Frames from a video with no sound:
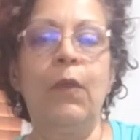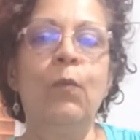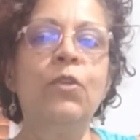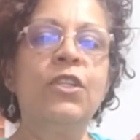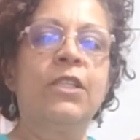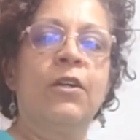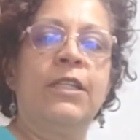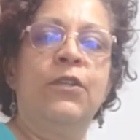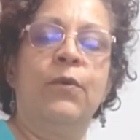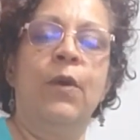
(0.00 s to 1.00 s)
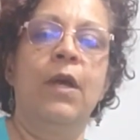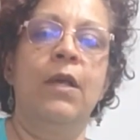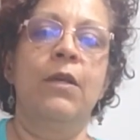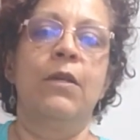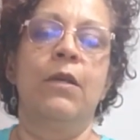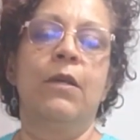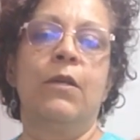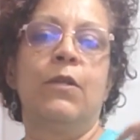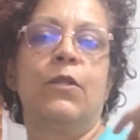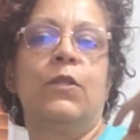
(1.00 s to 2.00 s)
we'll just start to
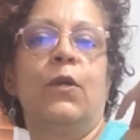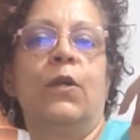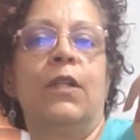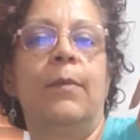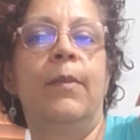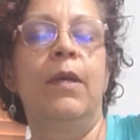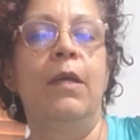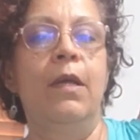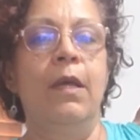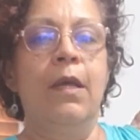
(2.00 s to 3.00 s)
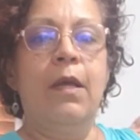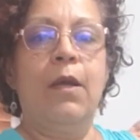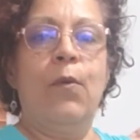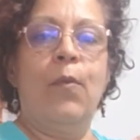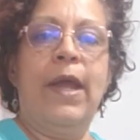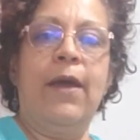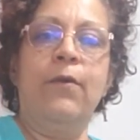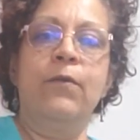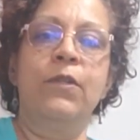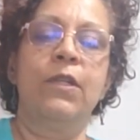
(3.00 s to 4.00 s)
circle them
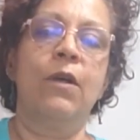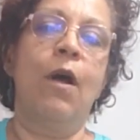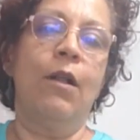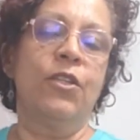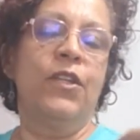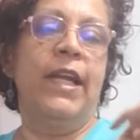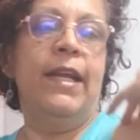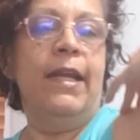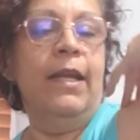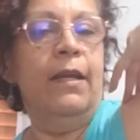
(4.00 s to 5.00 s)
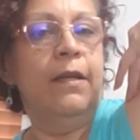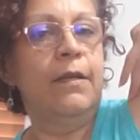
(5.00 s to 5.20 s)
around, alternating.